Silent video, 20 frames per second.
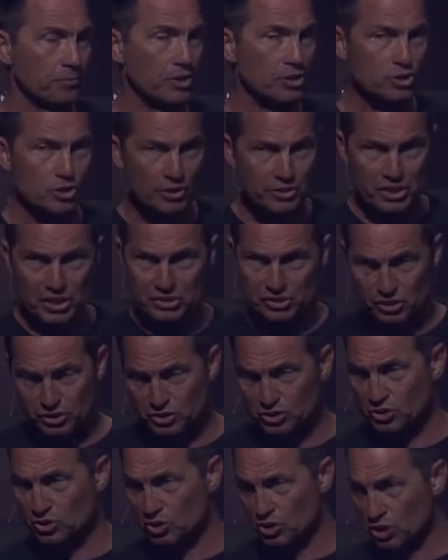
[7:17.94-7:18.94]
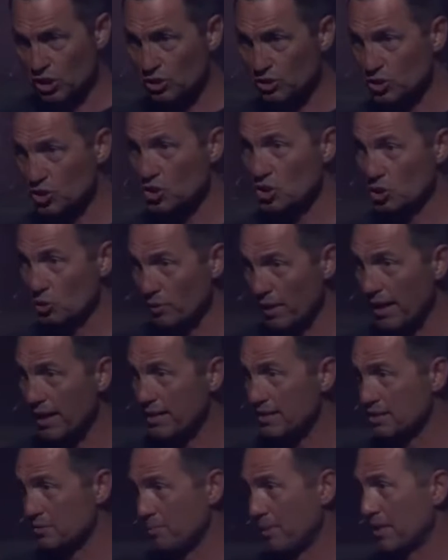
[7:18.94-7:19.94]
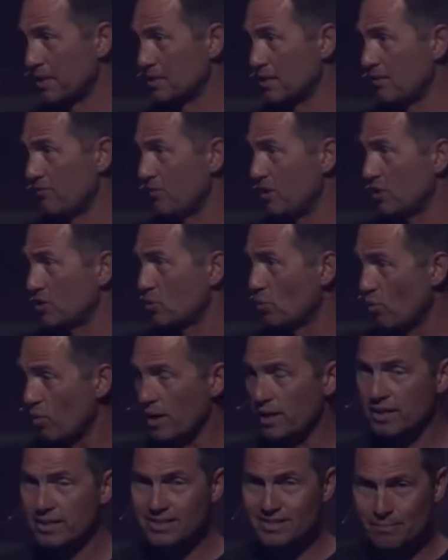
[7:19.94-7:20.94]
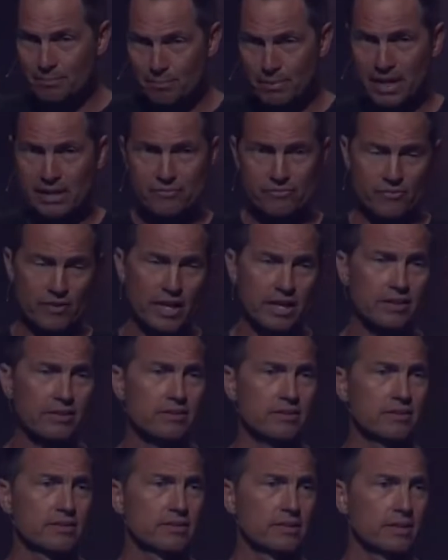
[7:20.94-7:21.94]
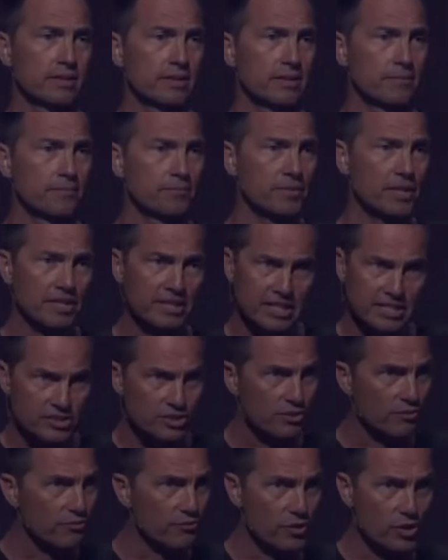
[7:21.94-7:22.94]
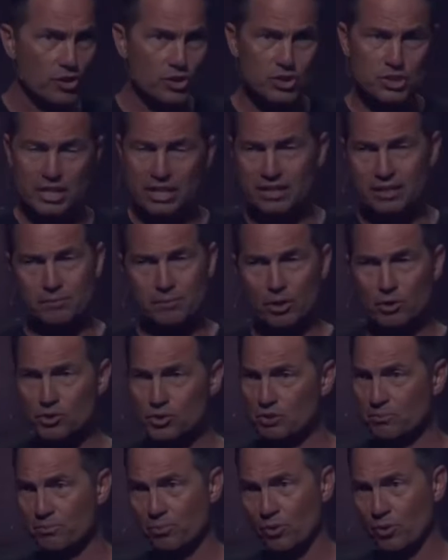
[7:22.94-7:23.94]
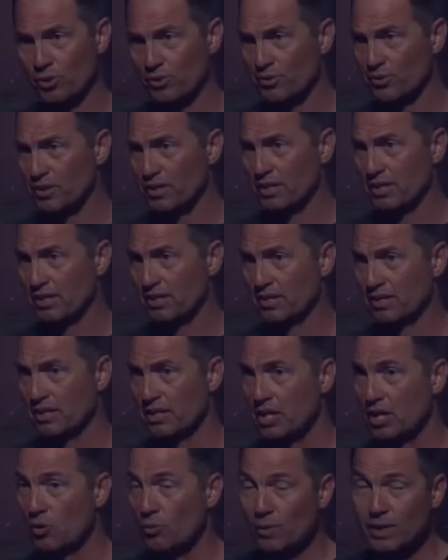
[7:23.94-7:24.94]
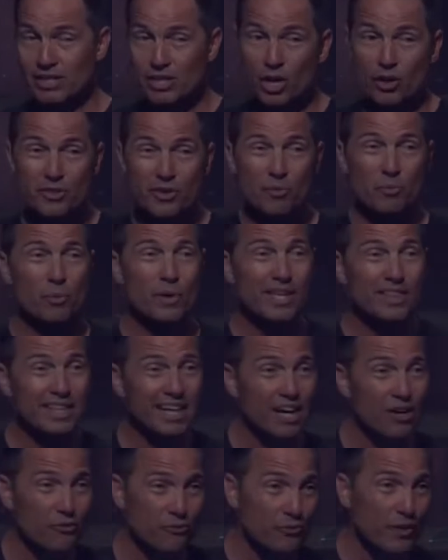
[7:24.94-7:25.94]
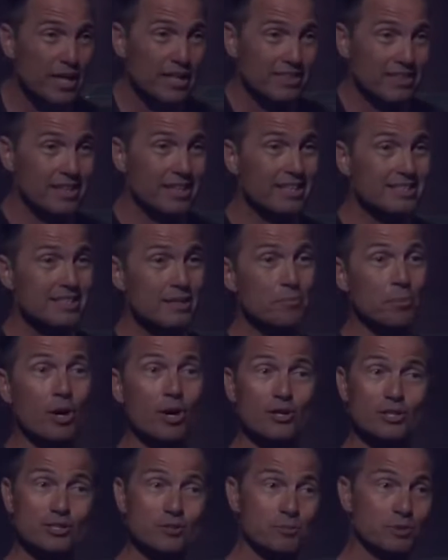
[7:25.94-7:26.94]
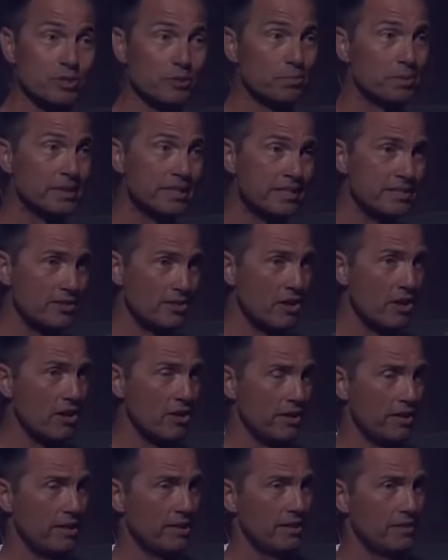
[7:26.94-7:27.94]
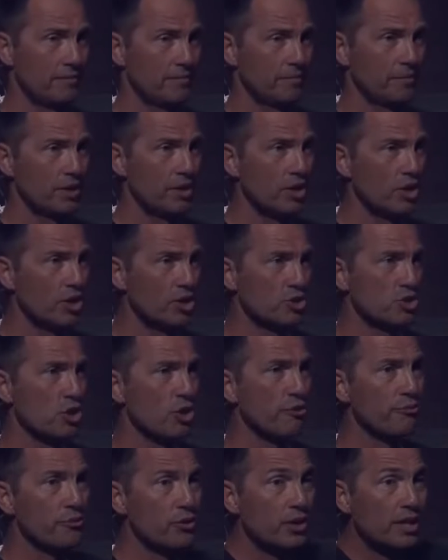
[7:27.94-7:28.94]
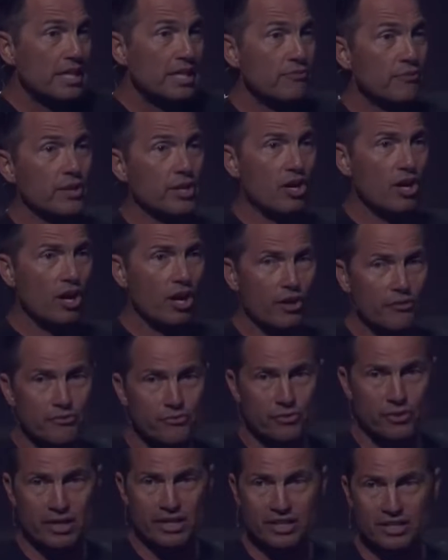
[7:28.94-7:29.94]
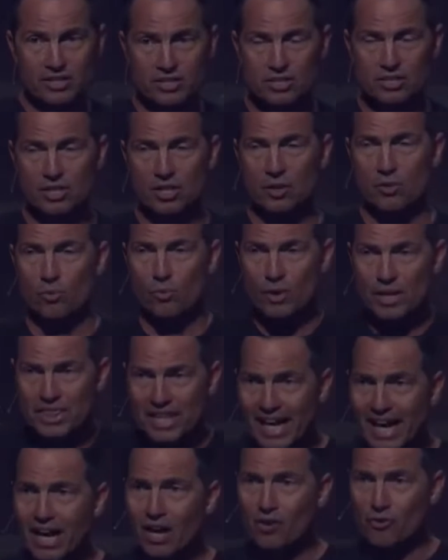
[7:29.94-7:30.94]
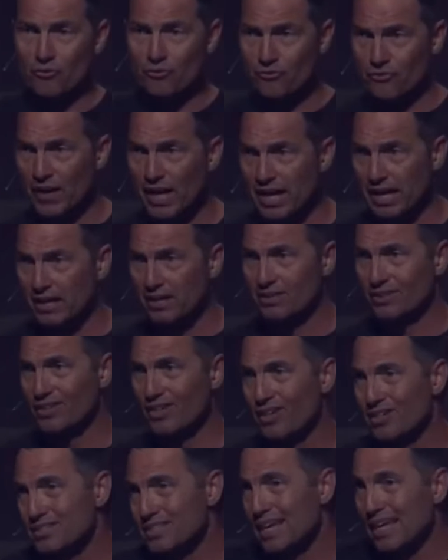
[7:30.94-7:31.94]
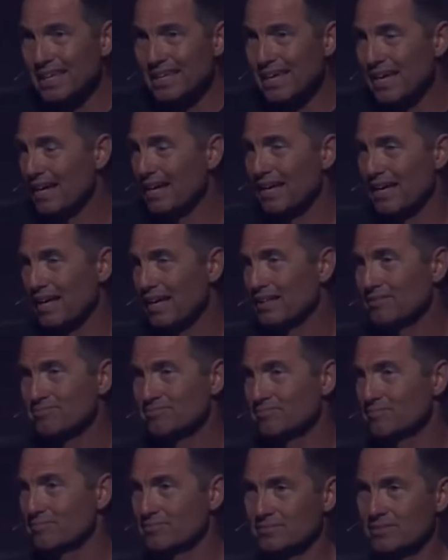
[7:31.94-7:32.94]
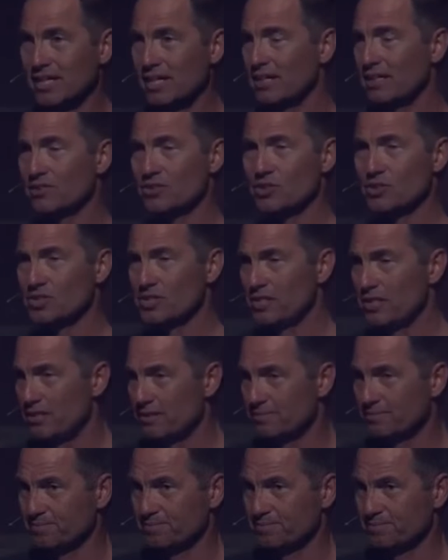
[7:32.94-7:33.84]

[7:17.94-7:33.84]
So I think that there's two aspects of this. One is by faith. I think that's the first and the most important thing. We know that without faith, it is impossible to please God. So if we're giving offerings without faith, God's like, yeah, not interested.